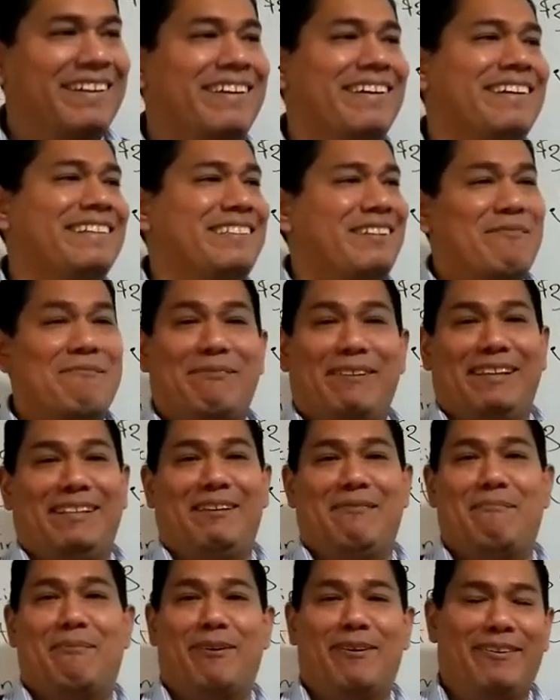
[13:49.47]
That's completely
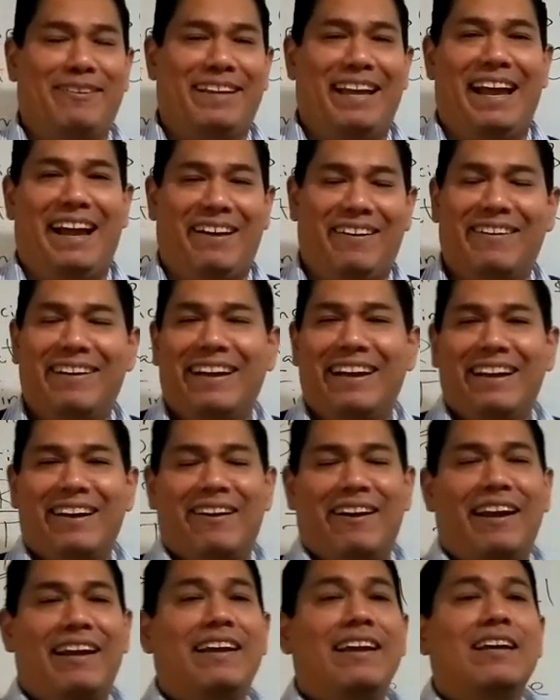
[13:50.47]
burned now,
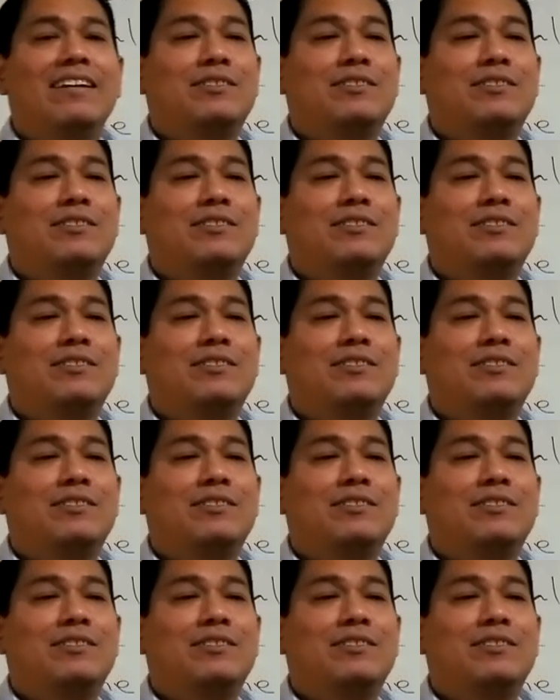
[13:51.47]
right?